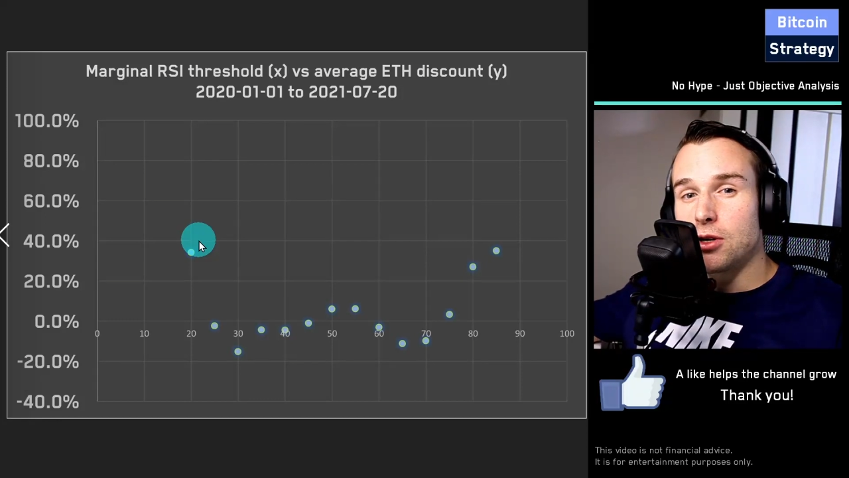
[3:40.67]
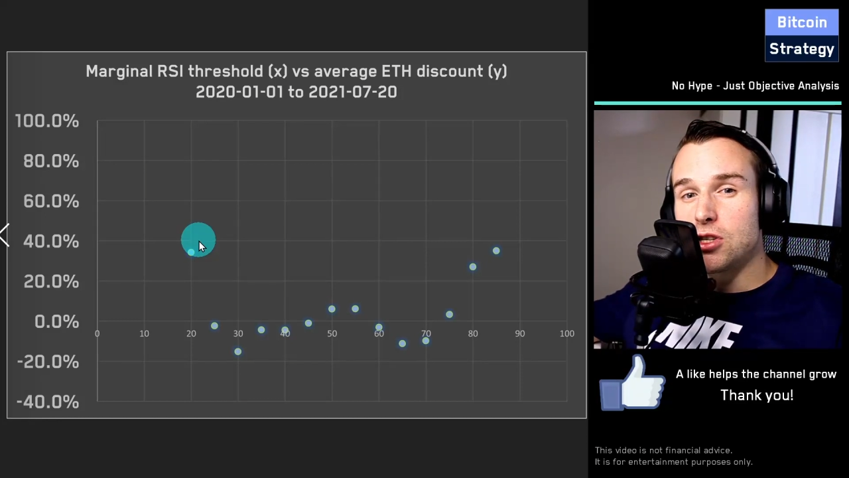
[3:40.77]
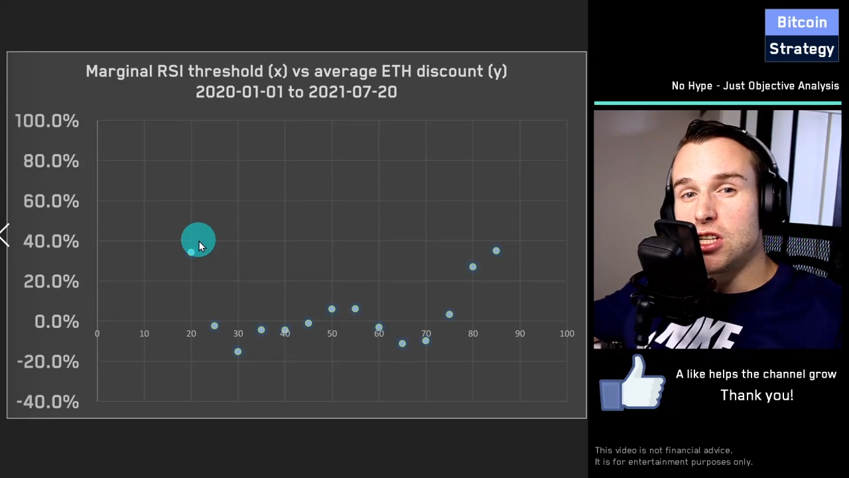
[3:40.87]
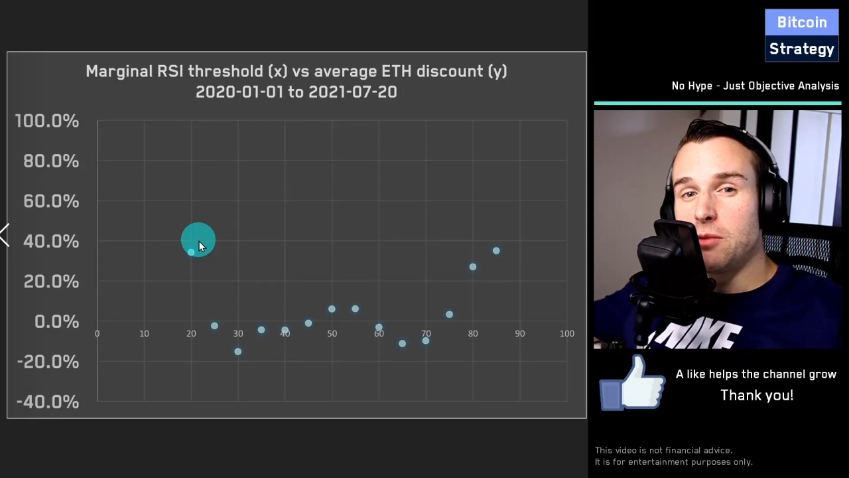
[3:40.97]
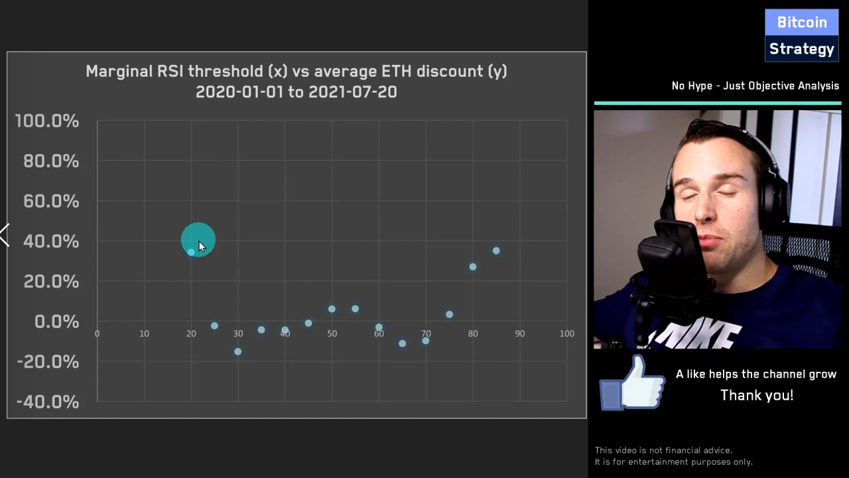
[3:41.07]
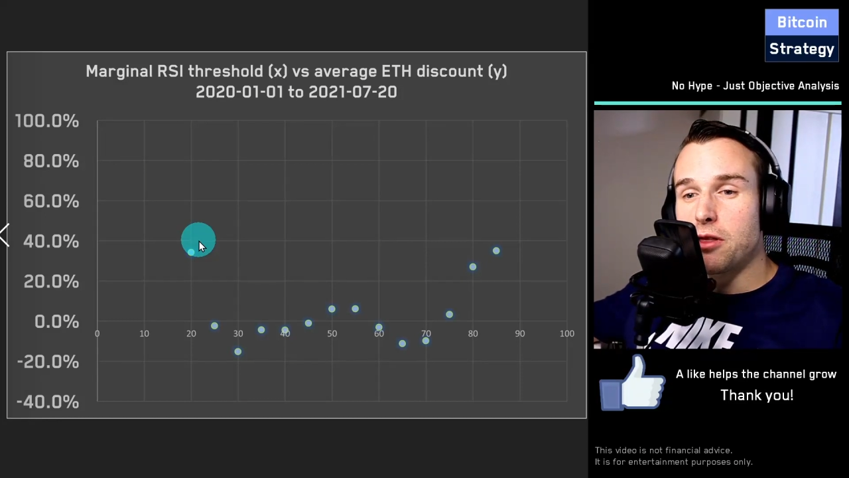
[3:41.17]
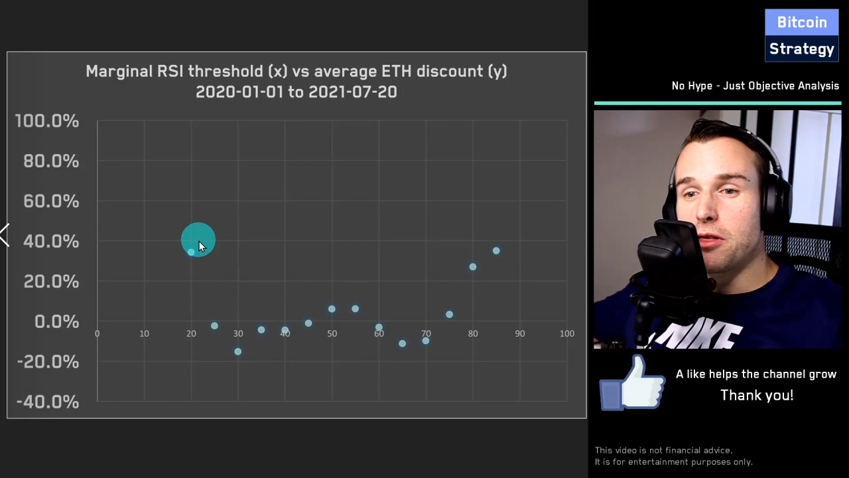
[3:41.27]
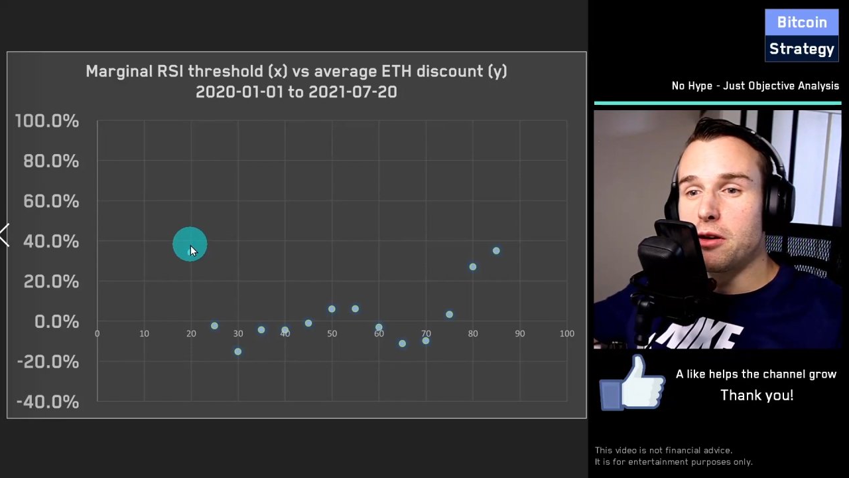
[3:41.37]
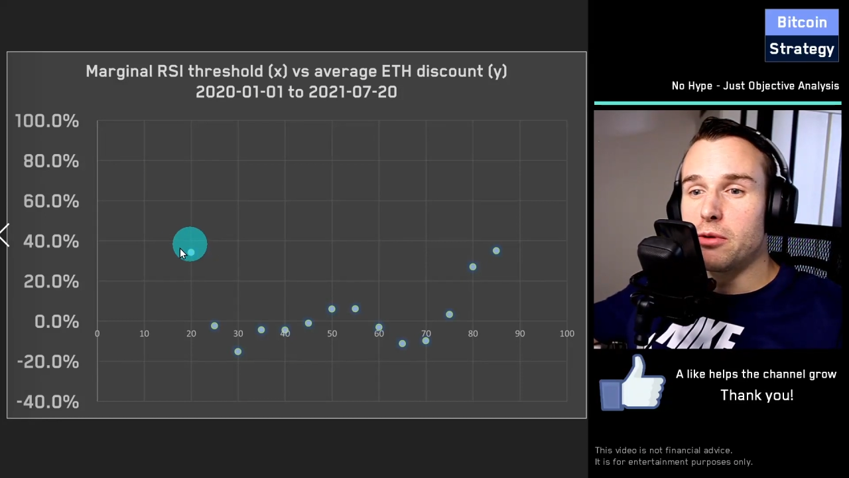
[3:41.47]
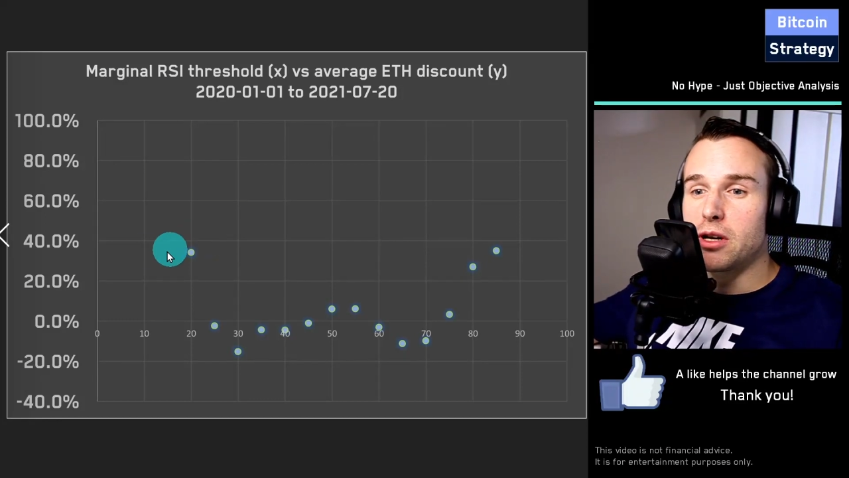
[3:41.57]
cheap
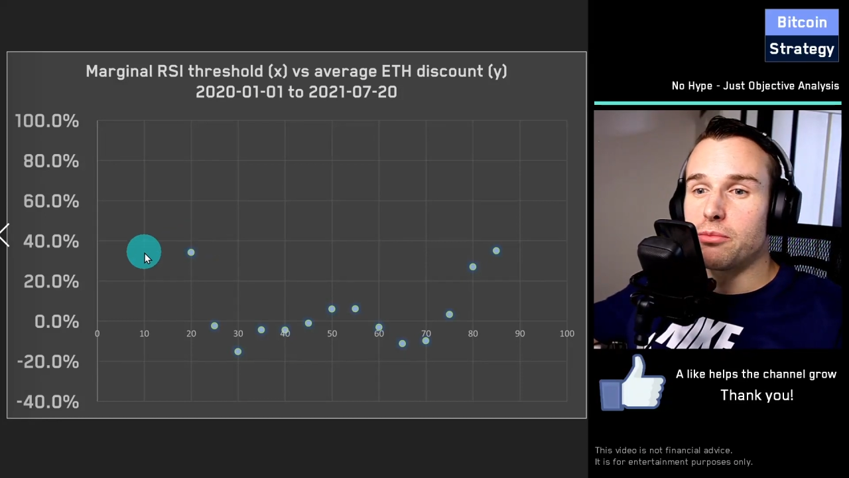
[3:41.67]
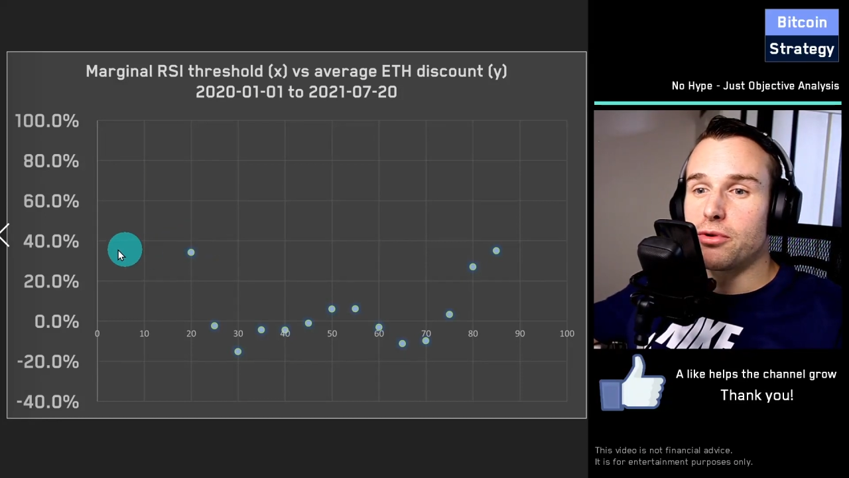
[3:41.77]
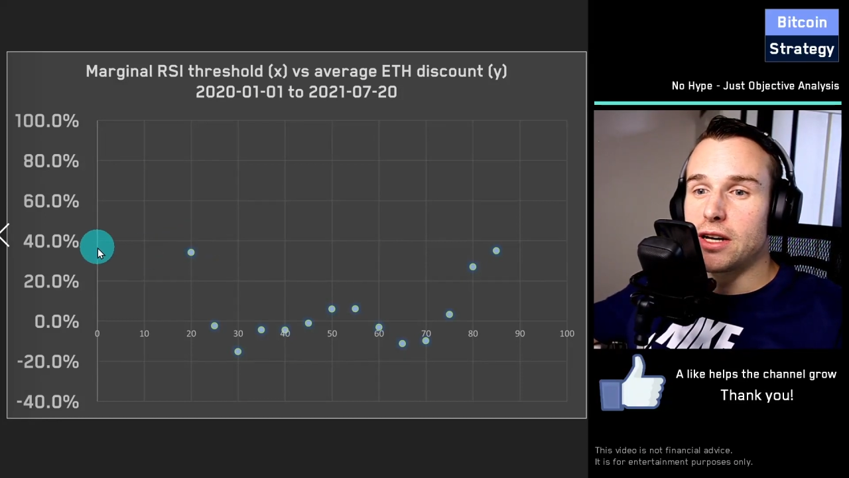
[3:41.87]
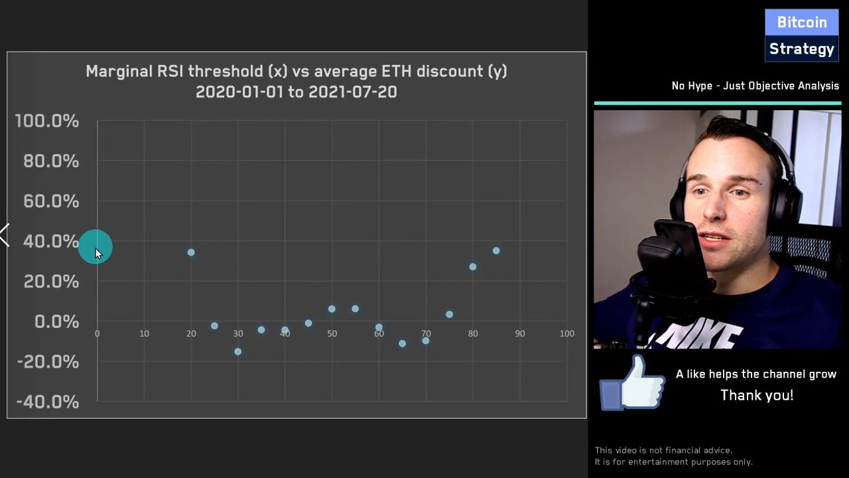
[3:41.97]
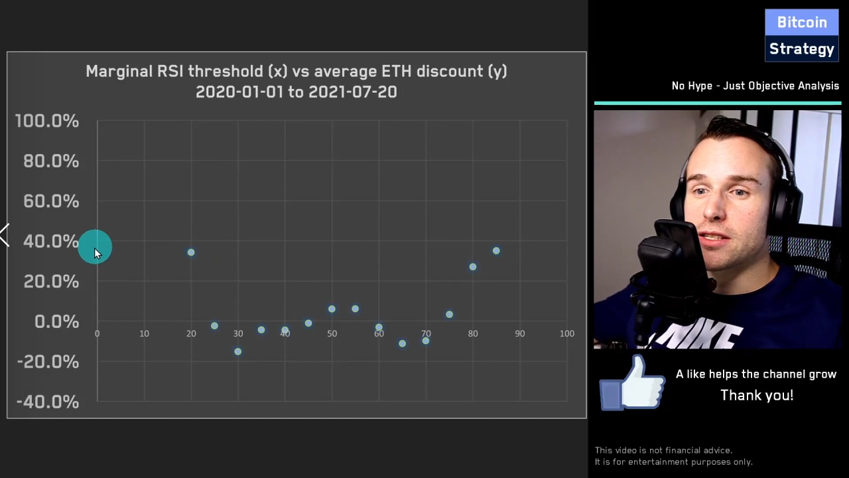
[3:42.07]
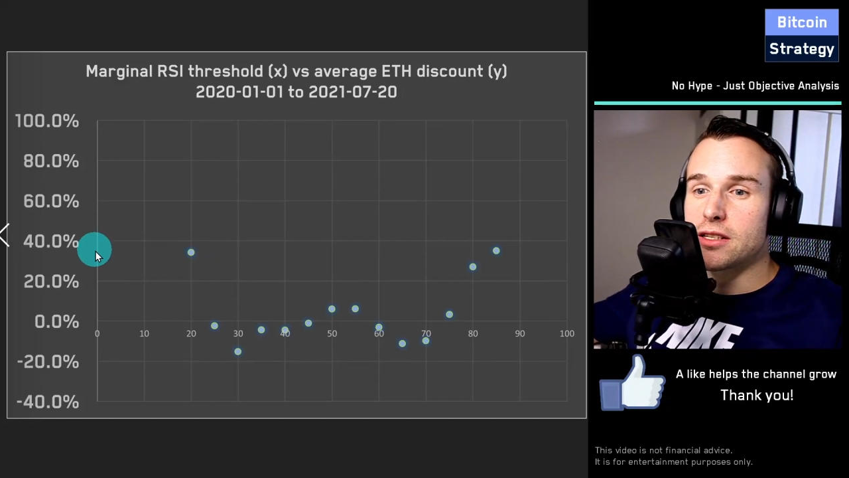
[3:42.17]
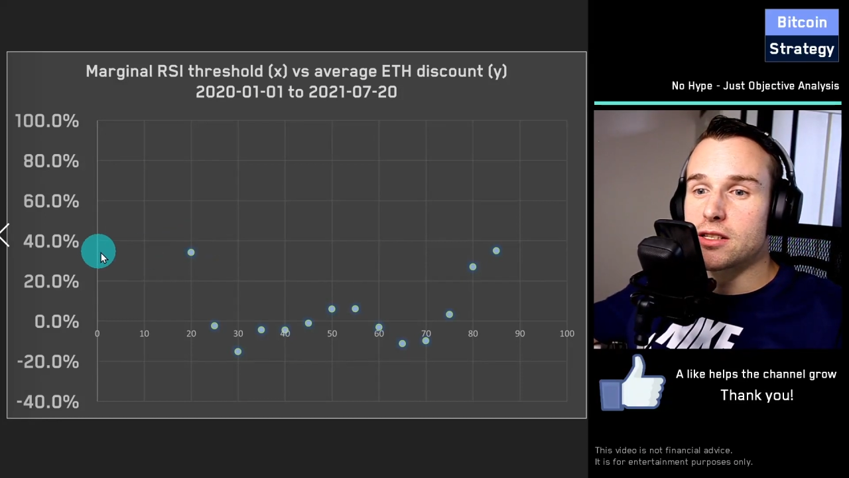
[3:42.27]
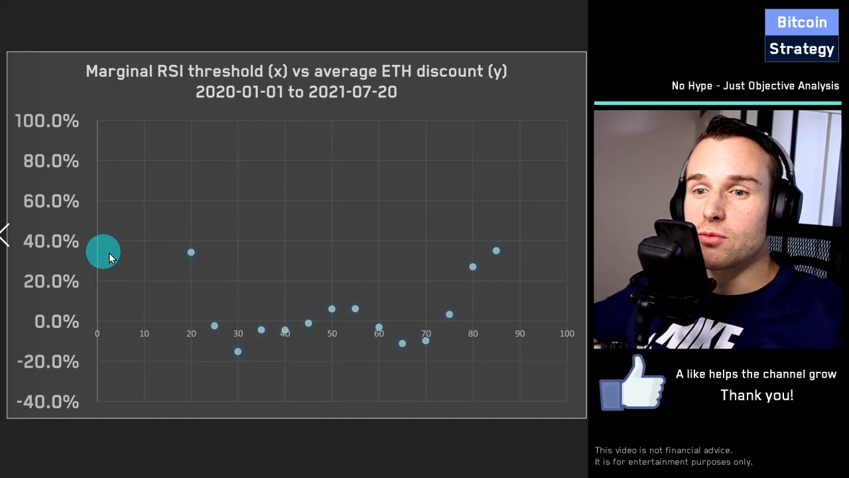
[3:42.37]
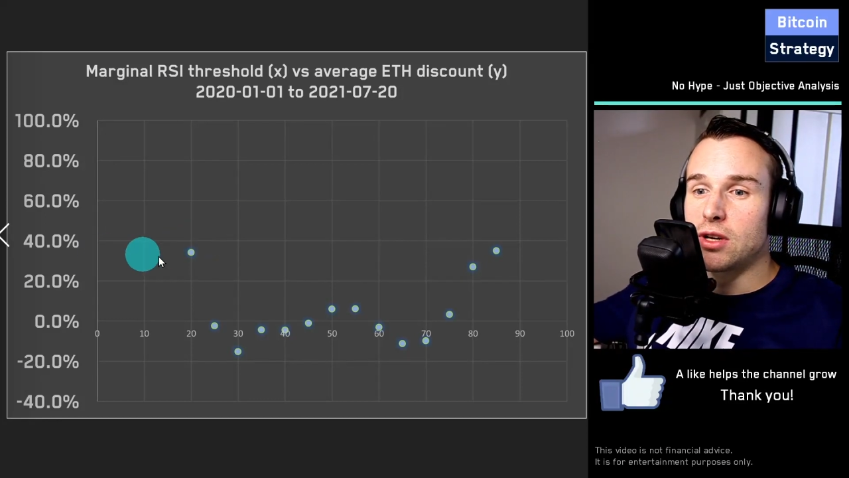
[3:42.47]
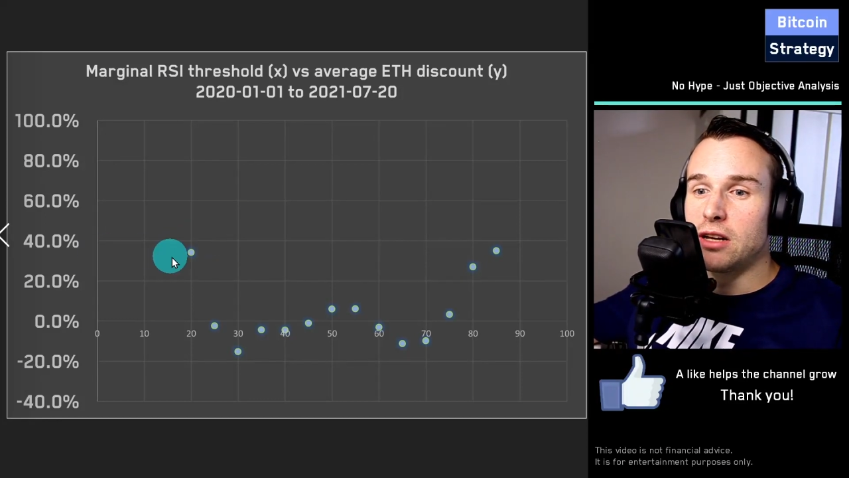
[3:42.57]
Ethereum prices
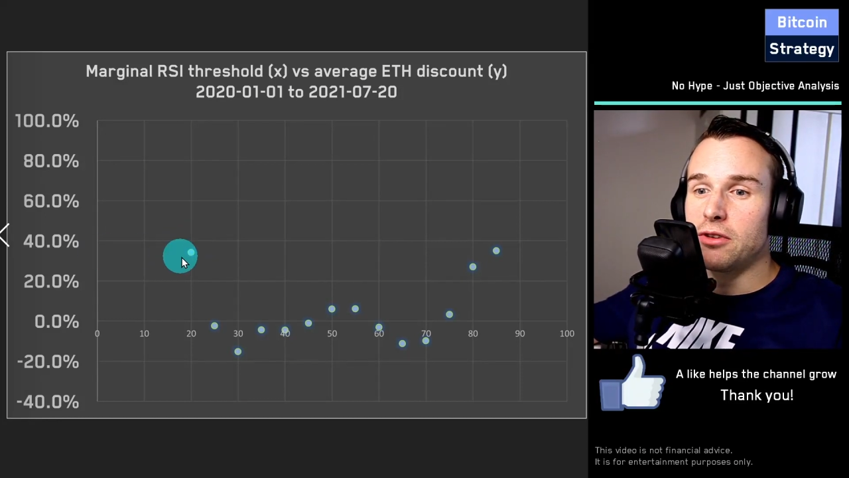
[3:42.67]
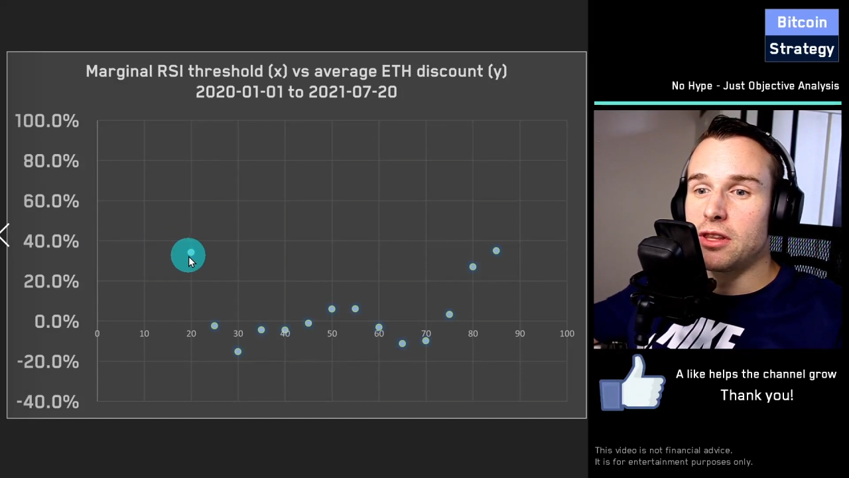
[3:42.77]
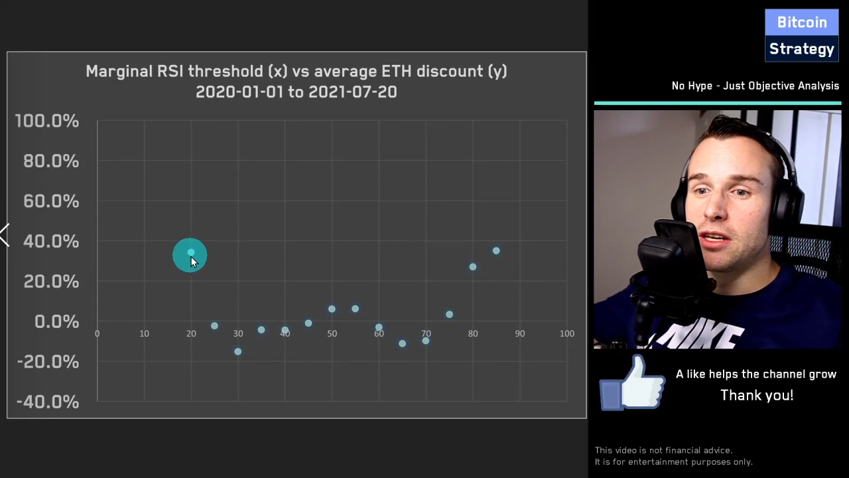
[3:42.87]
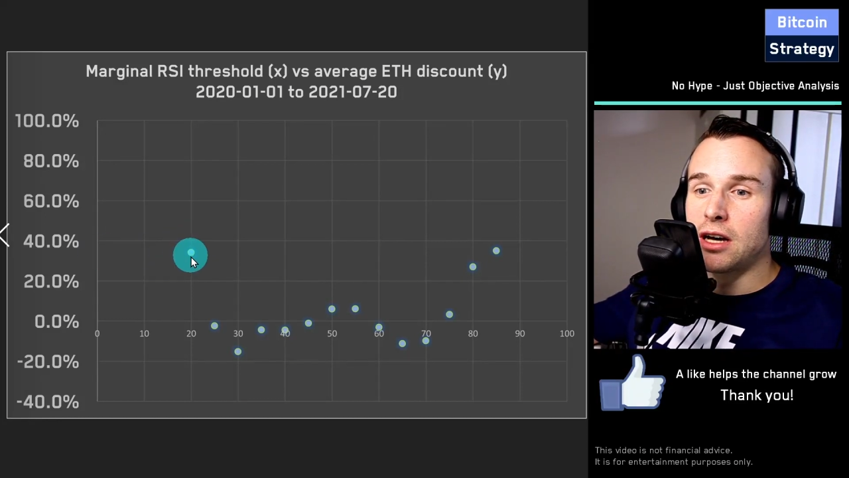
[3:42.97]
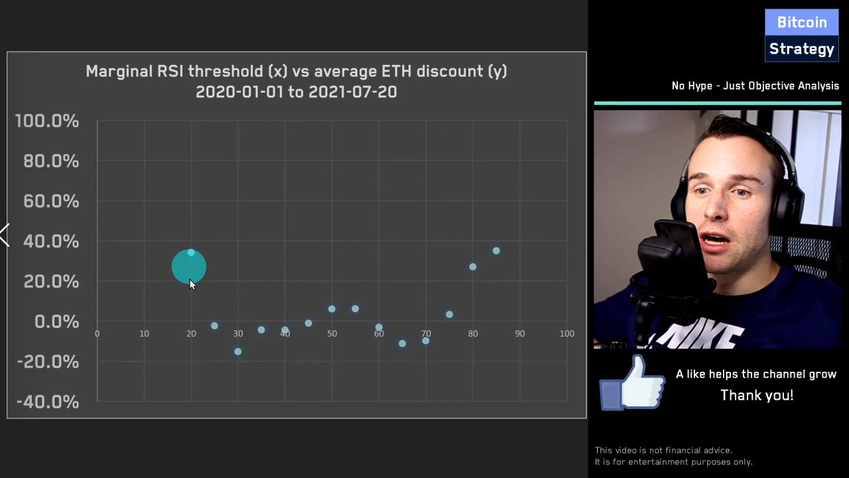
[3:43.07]
whenever the